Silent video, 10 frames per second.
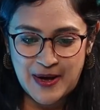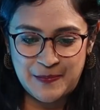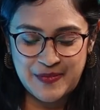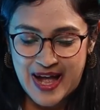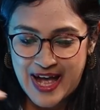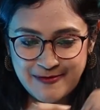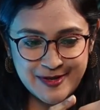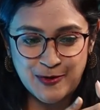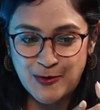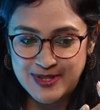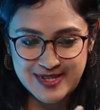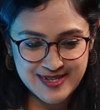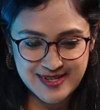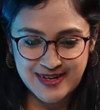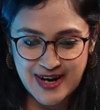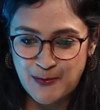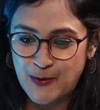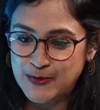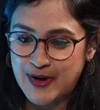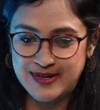I have a goal this year. I
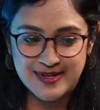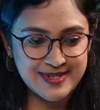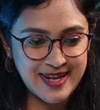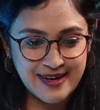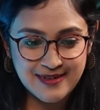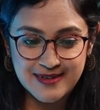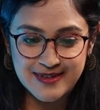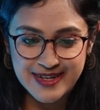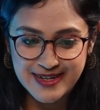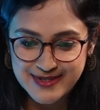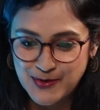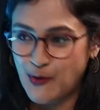want to understand earnings